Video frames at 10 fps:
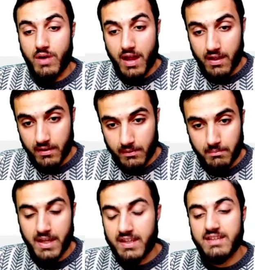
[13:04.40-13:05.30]
to uh,
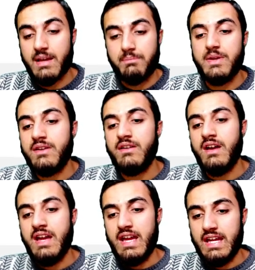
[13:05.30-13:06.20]
make it appear
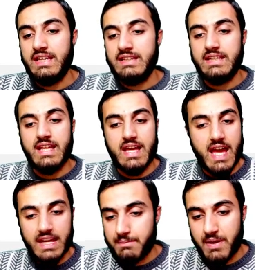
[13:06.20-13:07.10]
in
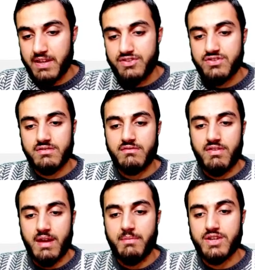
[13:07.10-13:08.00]
uh, any page,
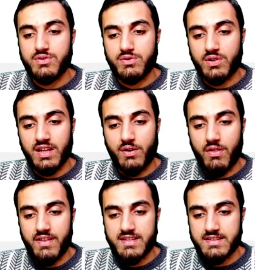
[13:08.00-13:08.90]
then make sure to click
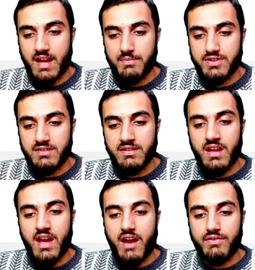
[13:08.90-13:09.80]
on this option.
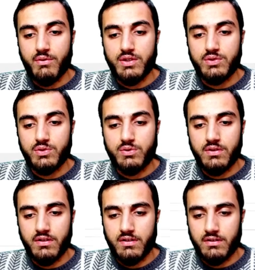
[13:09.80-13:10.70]
If you want
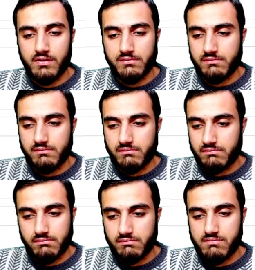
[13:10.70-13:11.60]
to uh,
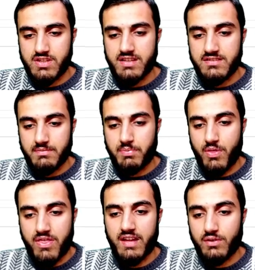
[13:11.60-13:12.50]
just
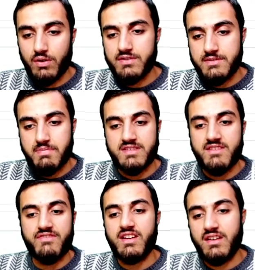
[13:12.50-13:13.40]
put that on
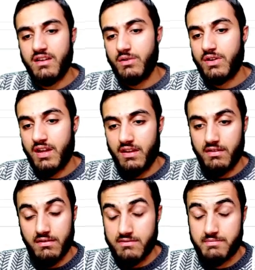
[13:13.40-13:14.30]
specific uh, look
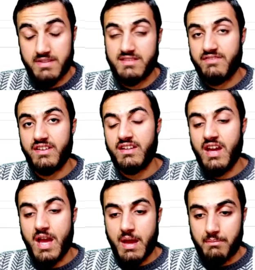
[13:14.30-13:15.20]
on specific
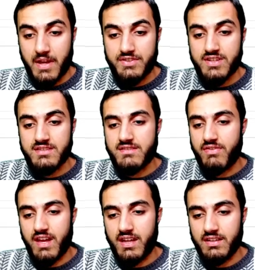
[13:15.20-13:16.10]

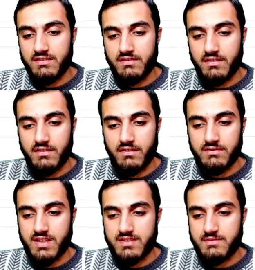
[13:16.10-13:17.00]
pages, then
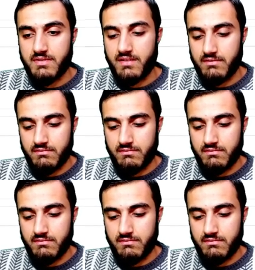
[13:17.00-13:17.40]
just